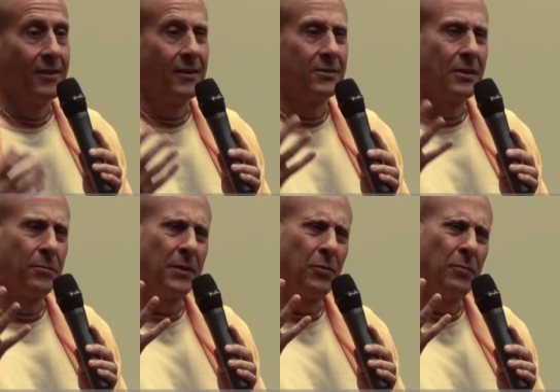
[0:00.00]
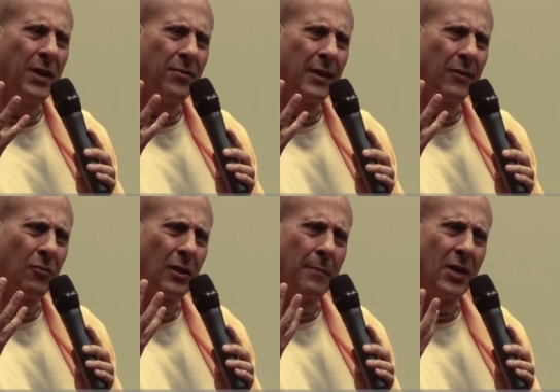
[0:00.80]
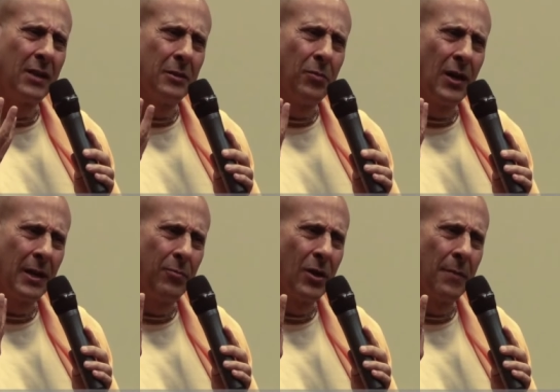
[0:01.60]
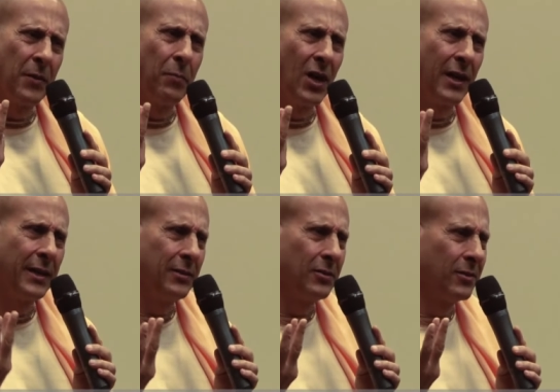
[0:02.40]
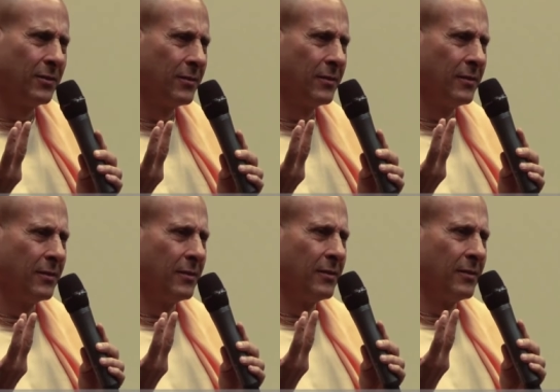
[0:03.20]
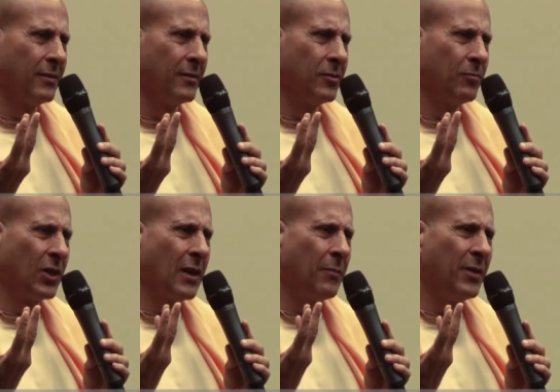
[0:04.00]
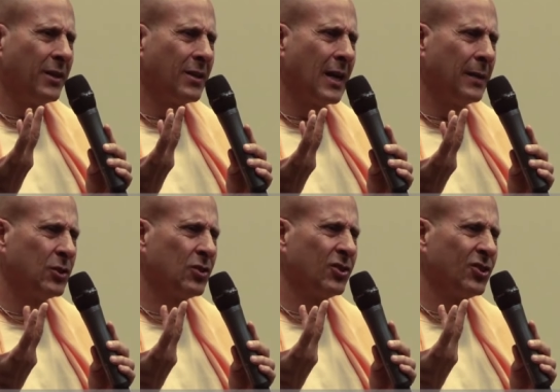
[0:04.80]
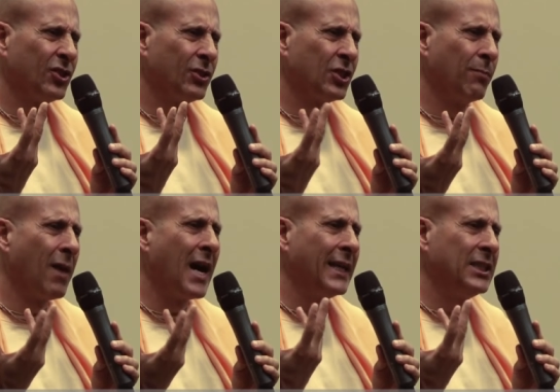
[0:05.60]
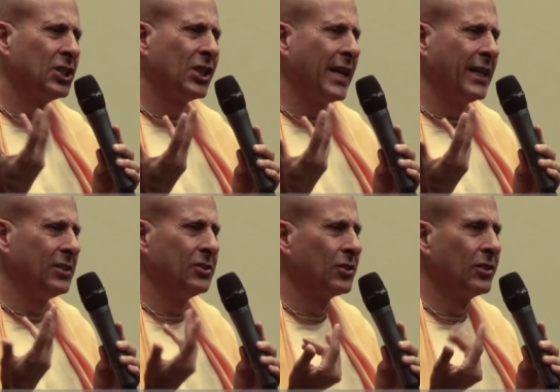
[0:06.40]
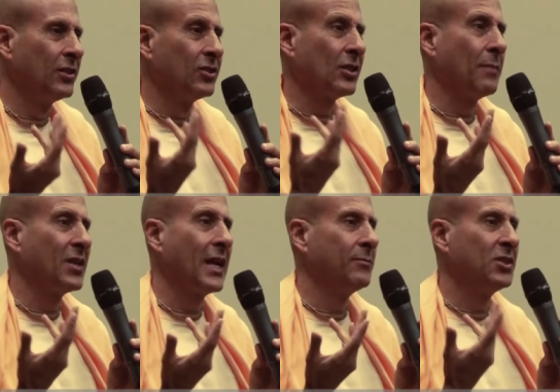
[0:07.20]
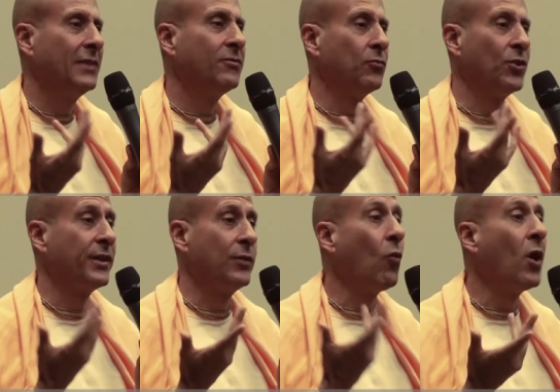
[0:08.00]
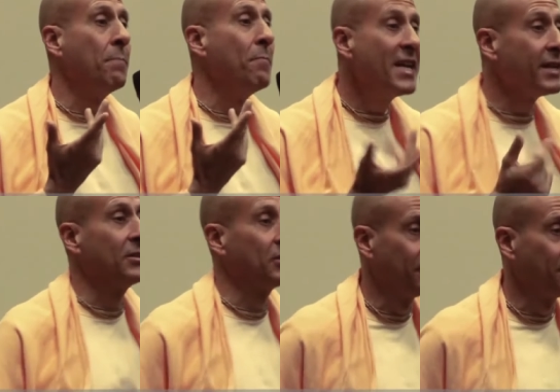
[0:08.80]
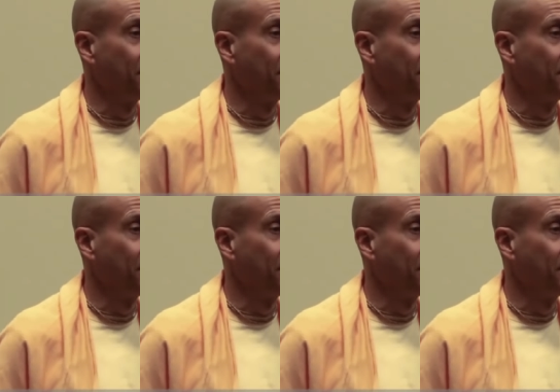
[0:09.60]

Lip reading: And some people may think, well, I'm not the body, but I'm the mind. But how many times does the mind change, sometimes even within 1 minute?